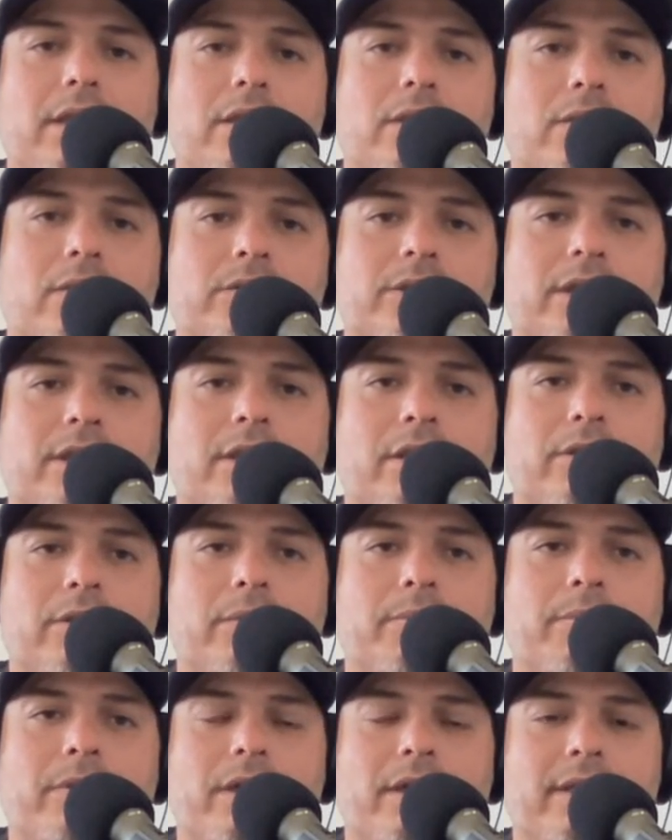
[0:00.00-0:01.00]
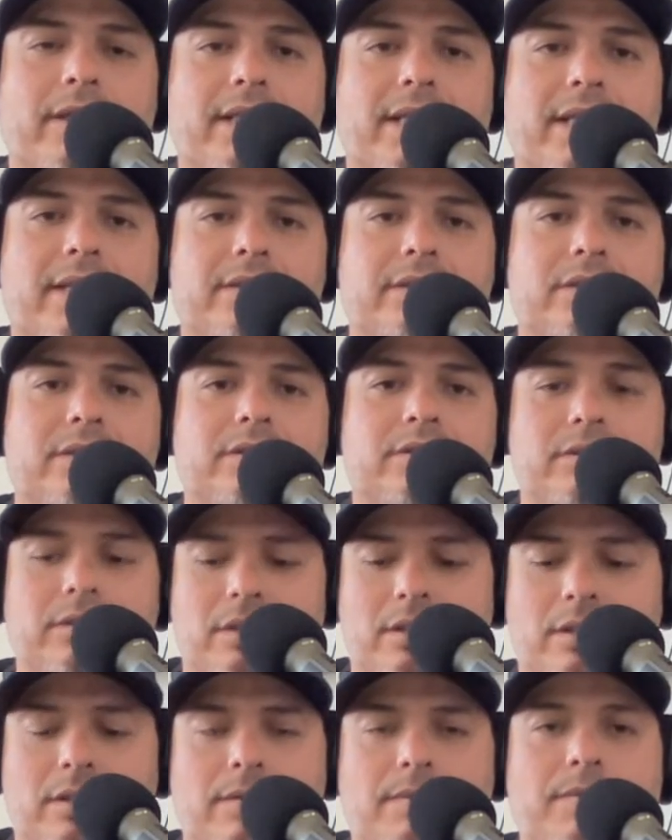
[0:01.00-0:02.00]
Go check out their podcast.
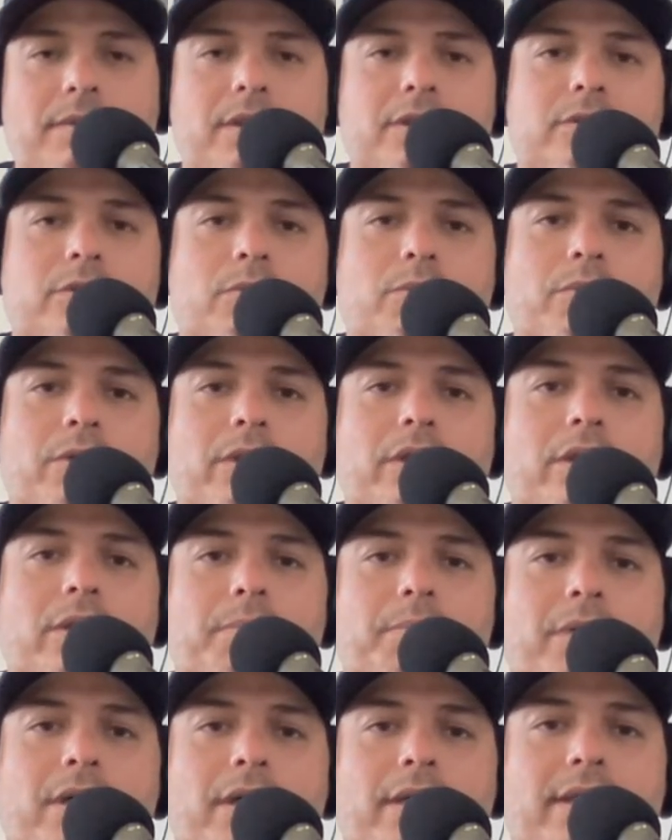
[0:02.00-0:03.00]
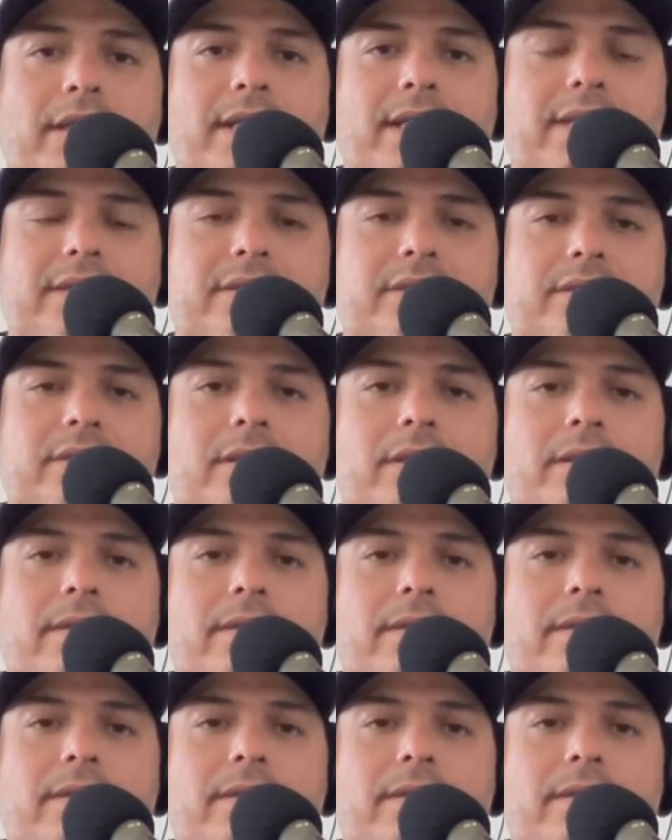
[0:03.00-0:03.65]
It's a really good podcast.